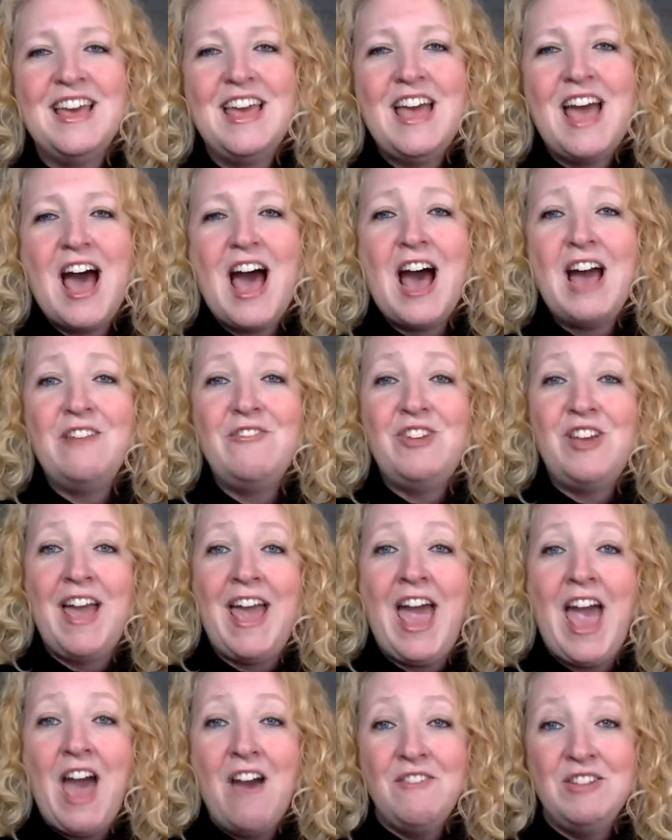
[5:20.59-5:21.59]
If you
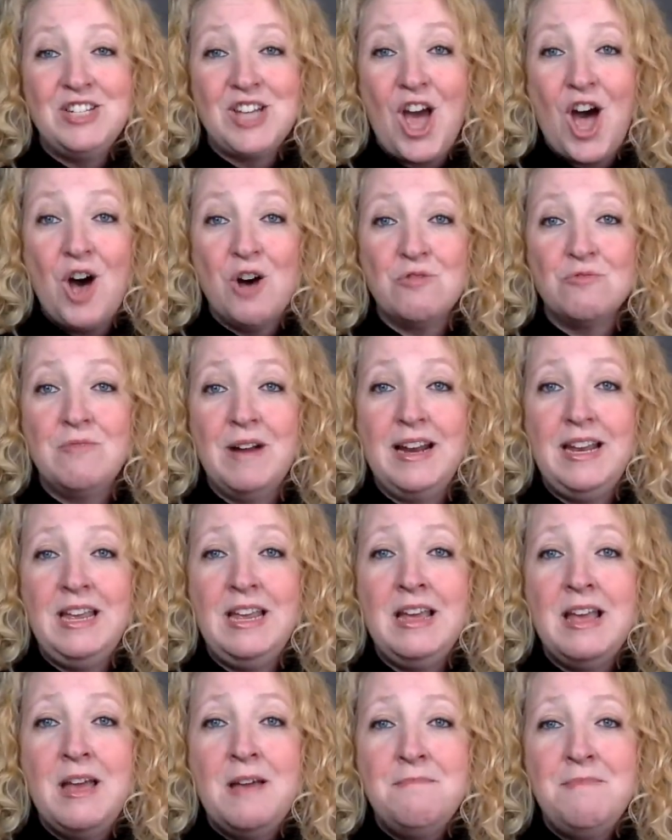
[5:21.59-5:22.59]
haven't
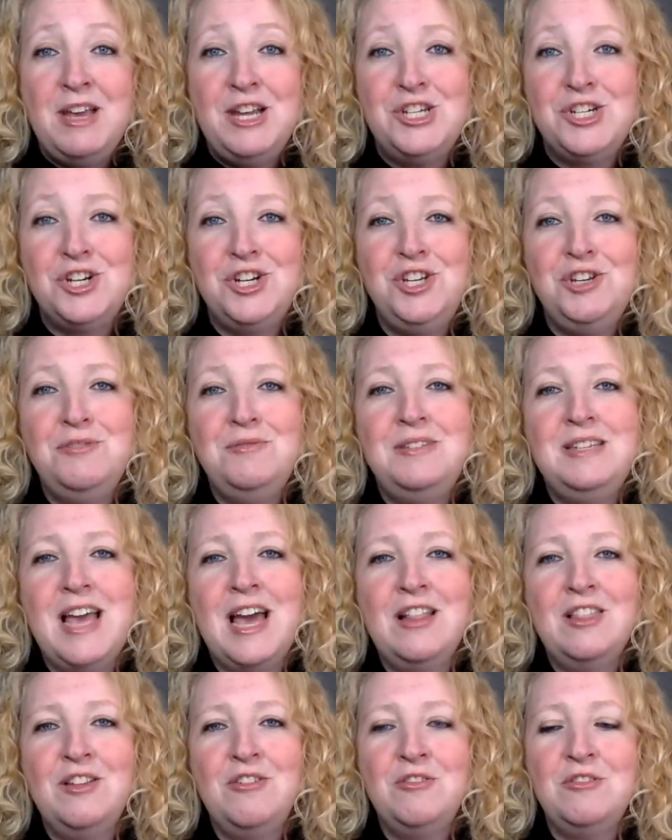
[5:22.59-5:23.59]
already, make sure you
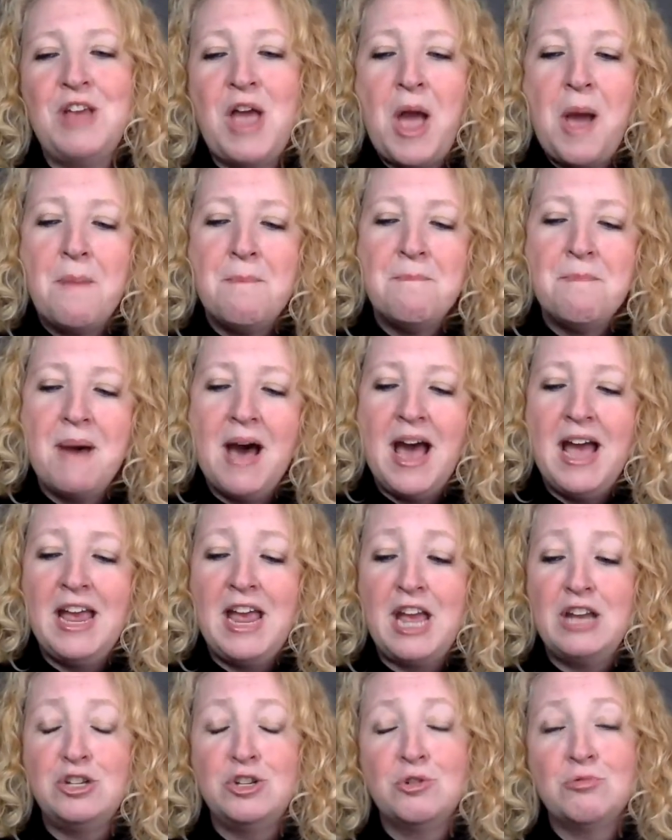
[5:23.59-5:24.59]
download
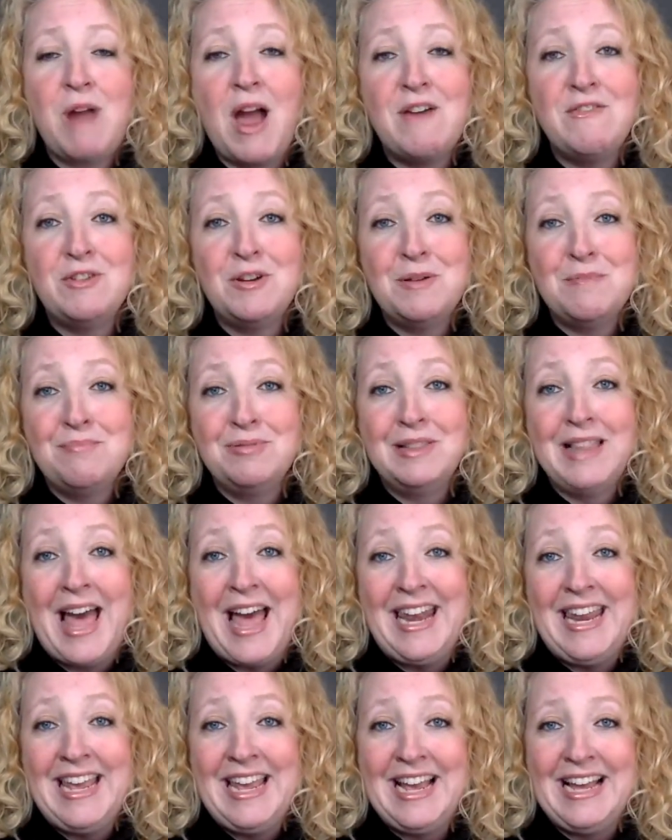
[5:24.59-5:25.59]
my travel
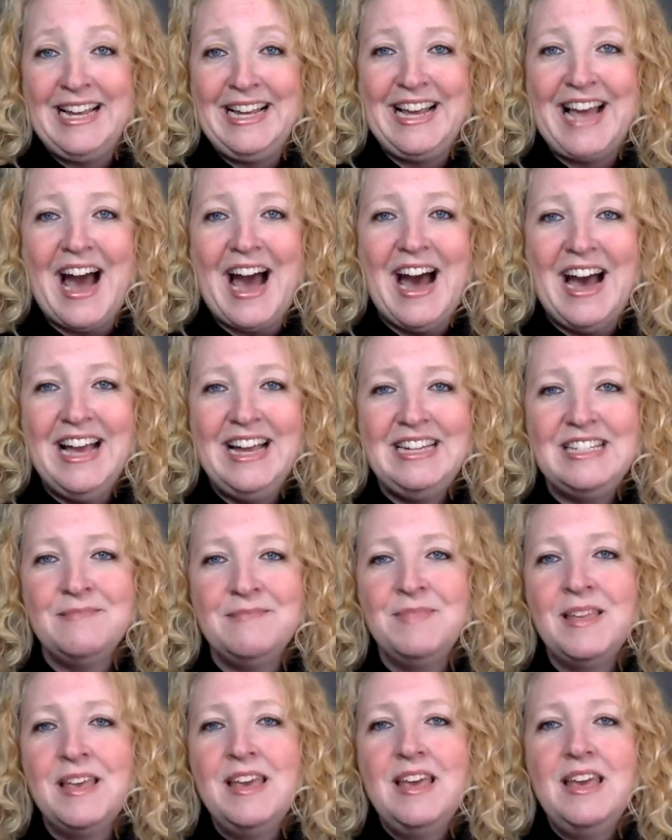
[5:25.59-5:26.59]
planning guide.
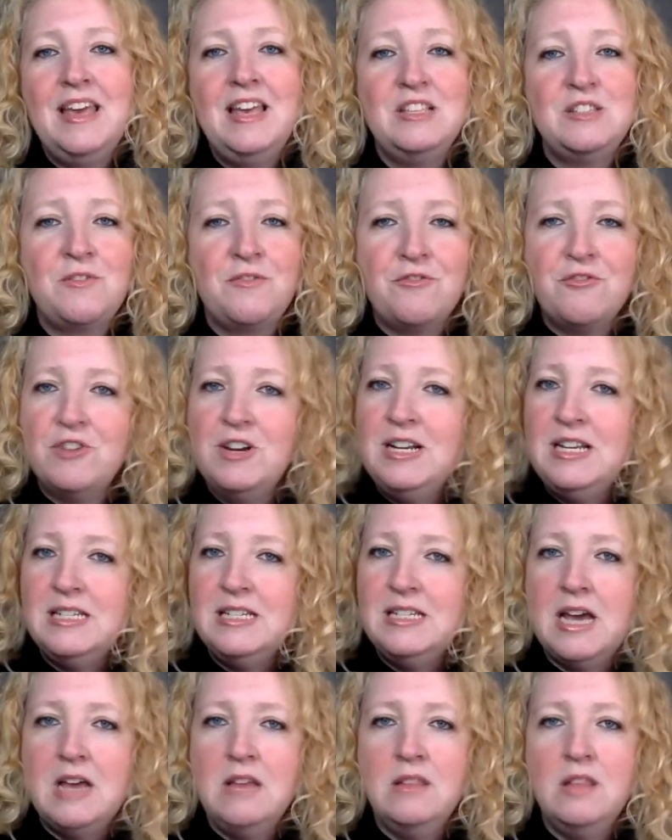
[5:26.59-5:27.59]
It's free to
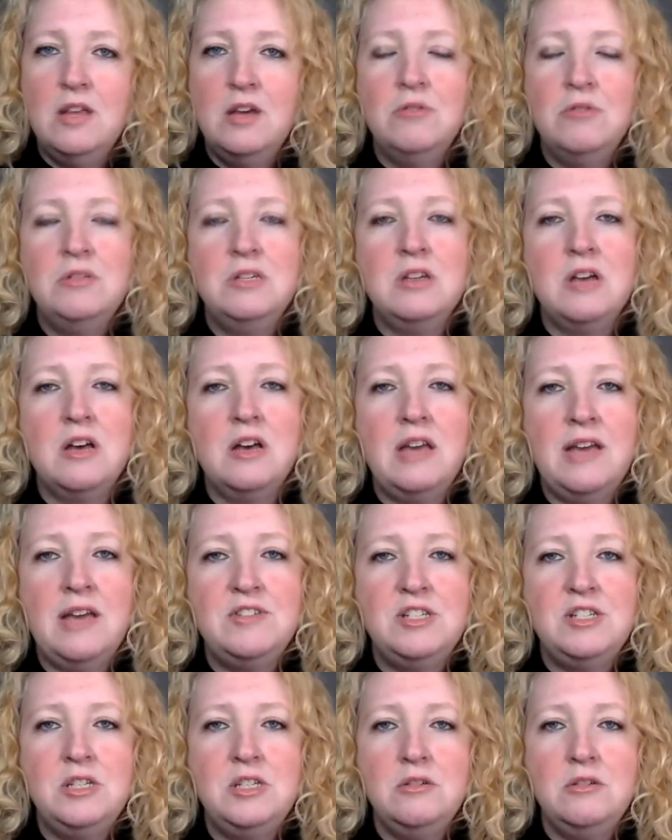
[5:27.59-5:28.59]
download. All you have
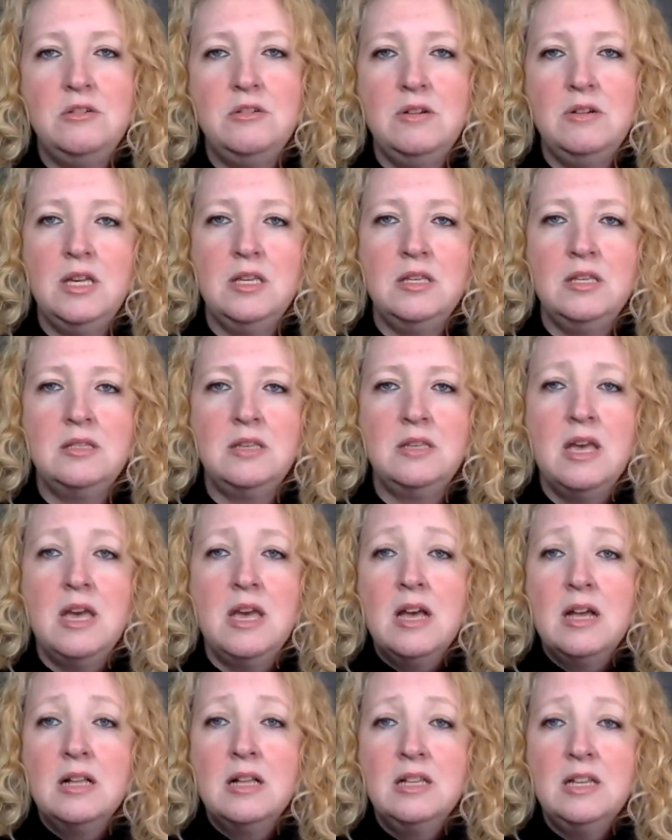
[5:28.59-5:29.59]
to do is
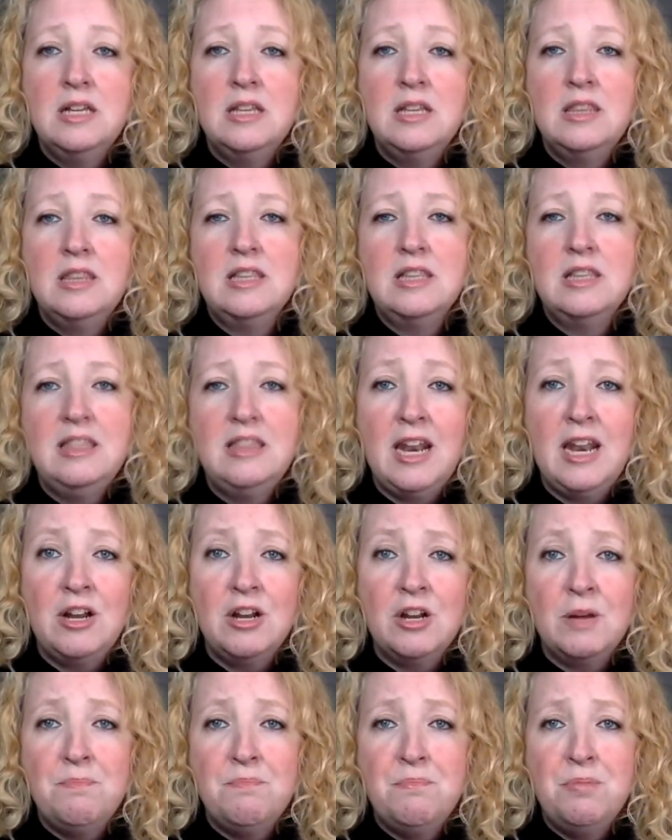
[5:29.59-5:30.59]
click the link that
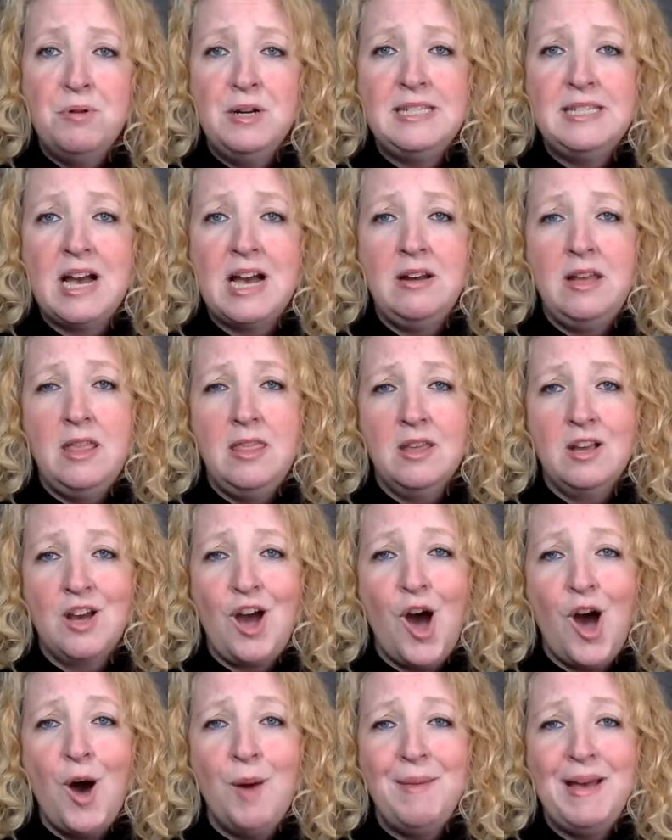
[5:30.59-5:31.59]
I'm going to put down in the
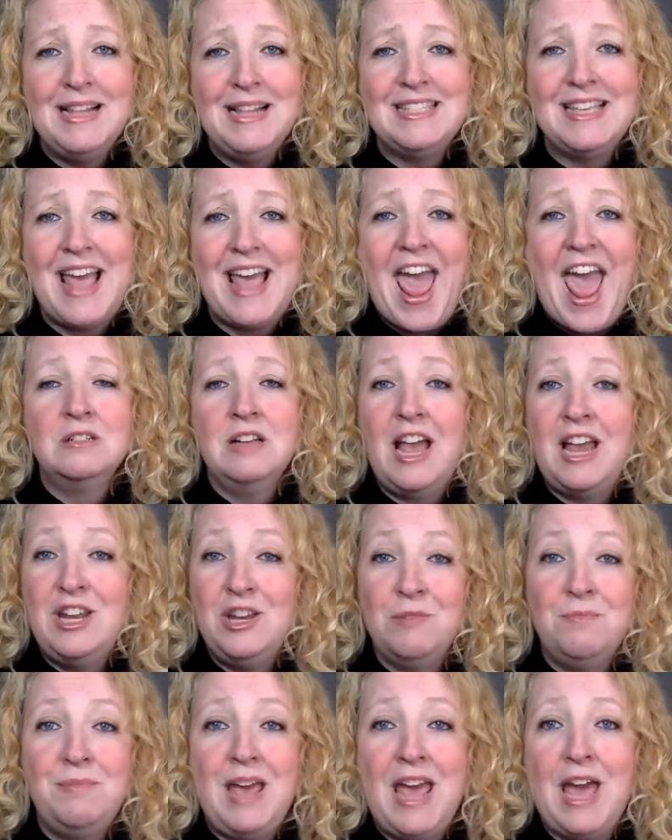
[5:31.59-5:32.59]
comments,
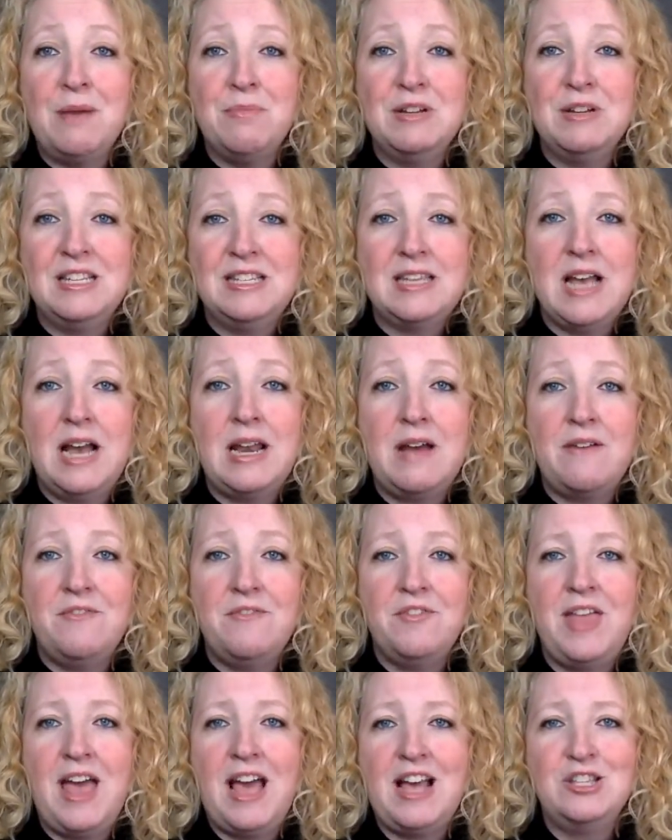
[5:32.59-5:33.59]
and you'll be able to sign up
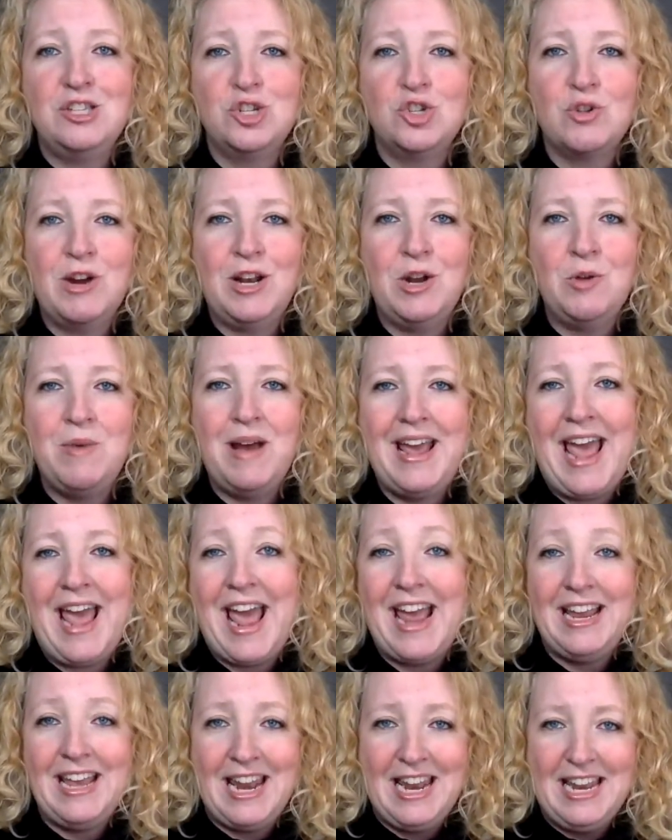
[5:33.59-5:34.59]
for that straight away
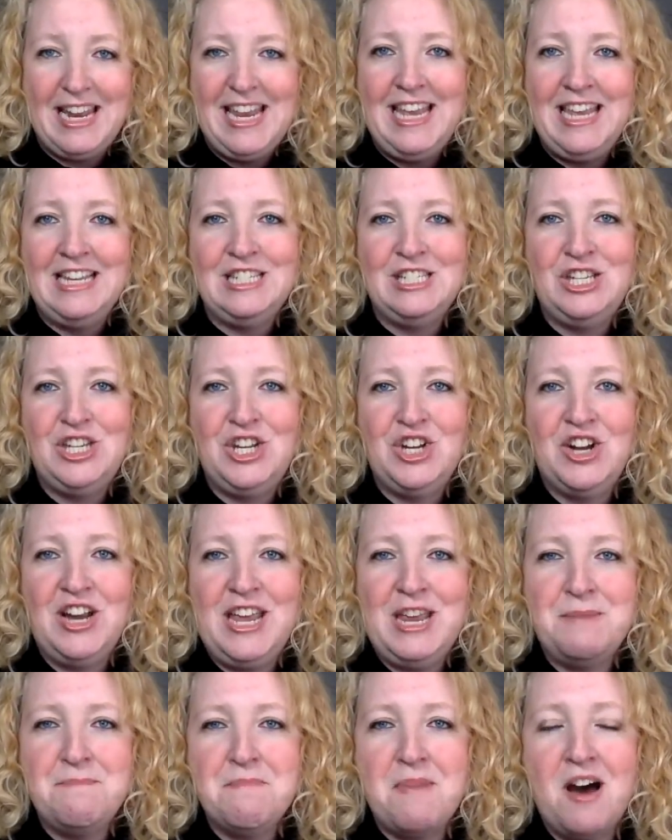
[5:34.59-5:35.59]
and get it into your
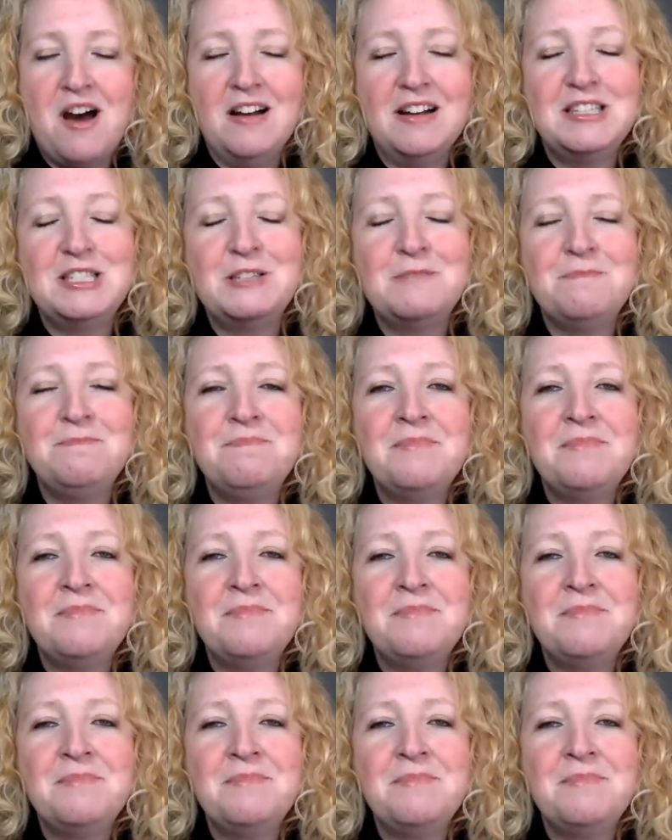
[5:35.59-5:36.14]
inbox.